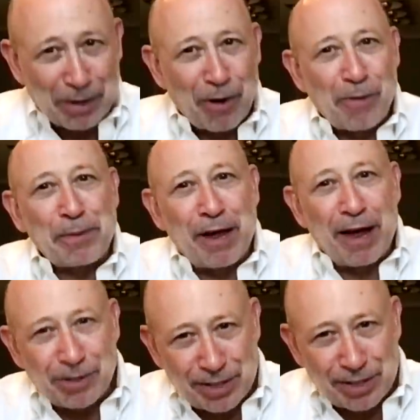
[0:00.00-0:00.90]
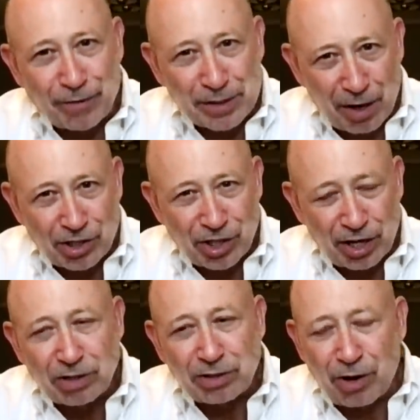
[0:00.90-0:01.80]
you don't apply yourself as much. And
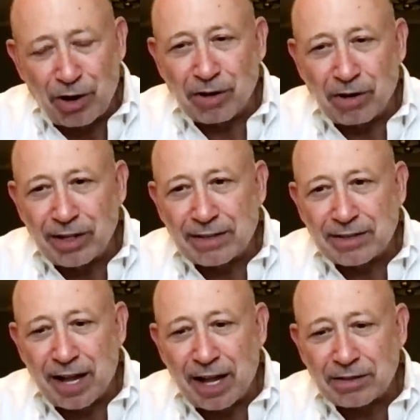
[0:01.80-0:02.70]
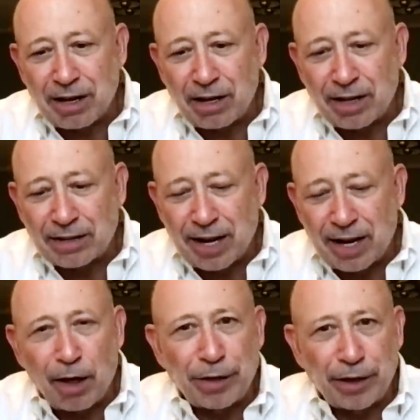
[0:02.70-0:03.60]
in the long run, that's not
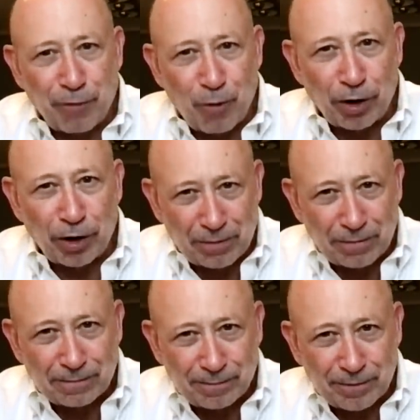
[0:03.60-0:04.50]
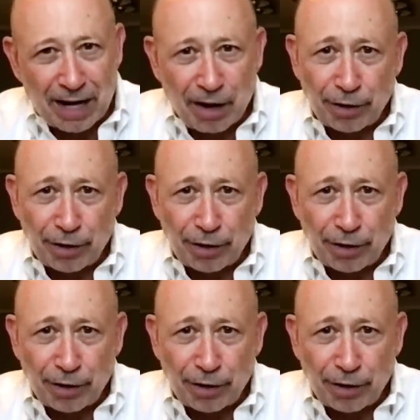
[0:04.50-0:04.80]
healthy for you. Not